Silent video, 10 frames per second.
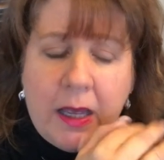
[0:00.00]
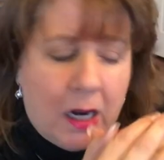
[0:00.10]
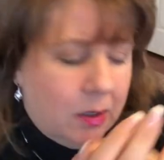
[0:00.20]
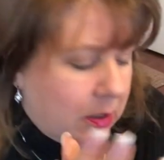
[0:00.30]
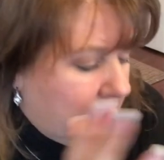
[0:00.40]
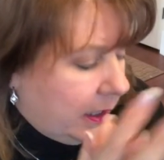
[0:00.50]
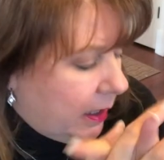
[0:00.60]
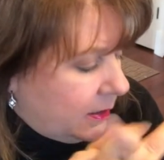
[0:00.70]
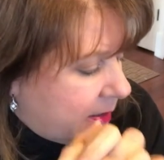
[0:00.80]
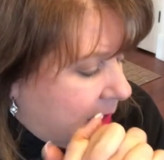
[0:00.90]
And I and
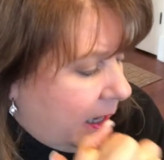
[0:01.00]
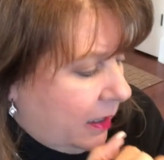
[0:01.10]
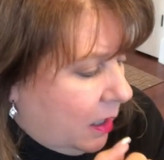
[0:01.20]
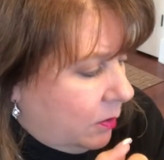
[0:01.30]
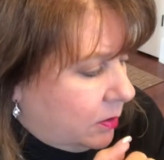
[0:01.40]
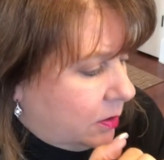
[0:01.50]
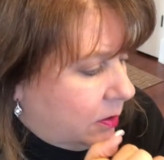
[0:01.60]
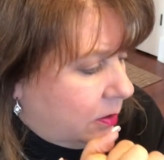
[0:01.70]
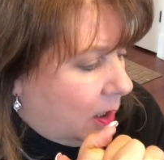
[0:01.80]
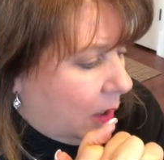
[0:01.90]
I decided I,
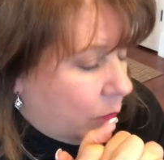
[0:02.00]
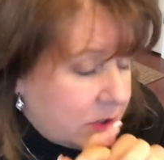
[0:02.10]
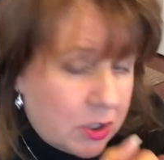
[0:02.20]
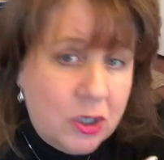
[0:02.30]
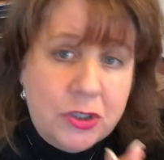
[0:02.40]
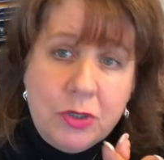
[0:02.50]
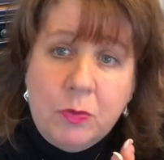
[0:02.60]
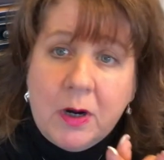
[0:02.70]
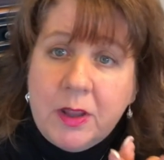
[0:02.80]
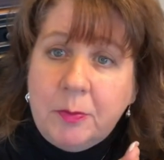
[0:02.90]
I was gonna do
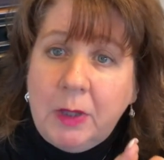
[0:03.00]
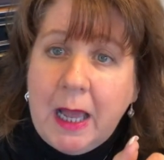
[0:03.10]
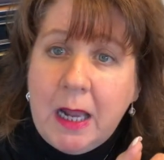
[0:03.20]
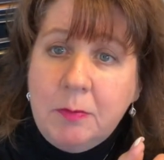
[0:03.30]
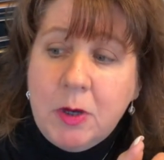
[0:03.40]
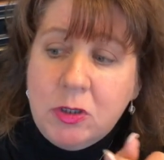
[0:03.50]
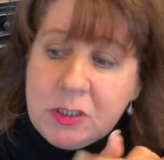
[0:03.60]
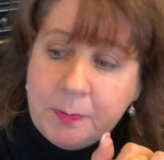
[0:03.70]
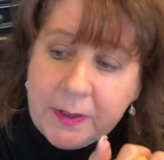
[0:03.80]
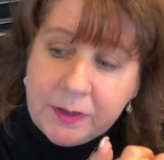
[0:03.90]
one of the plaid
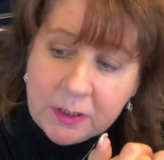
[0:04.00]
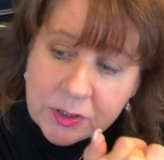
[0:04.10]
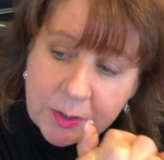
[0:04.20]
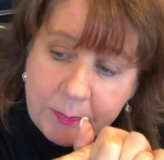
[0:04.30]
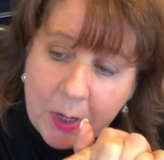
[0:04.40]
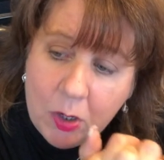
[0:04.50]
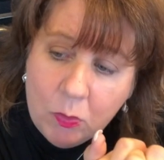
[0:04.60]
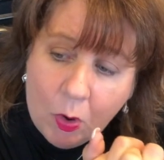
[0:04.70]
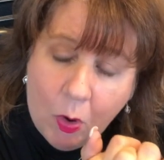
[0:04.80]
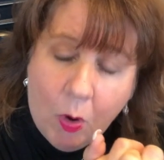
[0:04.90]
bows, but there's a
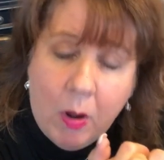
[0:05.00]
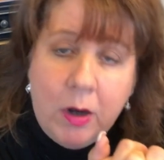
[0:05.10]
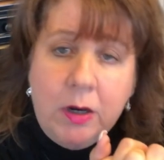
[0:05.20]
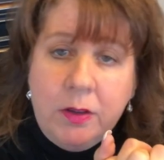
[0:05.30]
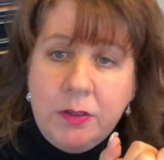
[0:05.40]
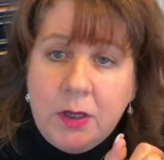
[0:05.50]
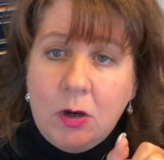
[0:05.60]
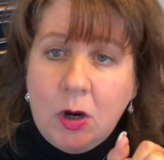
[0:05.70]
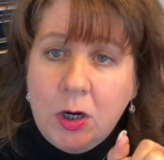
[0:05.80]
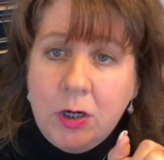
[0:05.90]
bow on the
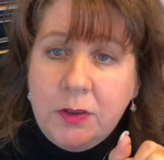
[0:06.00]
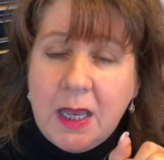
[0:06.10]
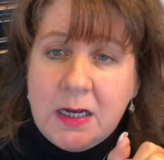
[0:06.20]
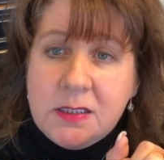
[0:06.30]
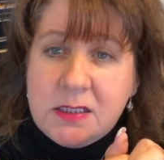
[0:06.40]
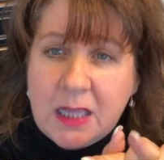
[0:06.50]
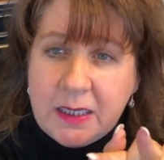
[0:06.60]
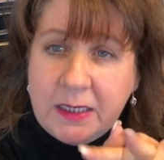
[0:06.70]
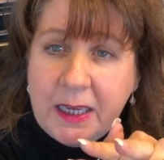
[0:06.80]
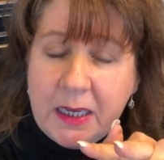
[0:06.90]
heart that is
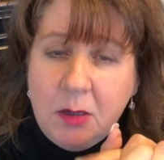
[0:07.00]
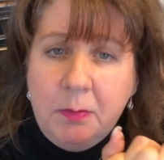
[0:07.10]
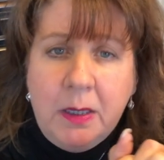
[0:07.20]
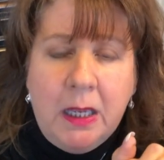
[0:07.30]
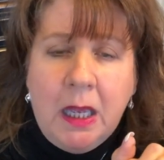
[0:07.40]
like a gingham.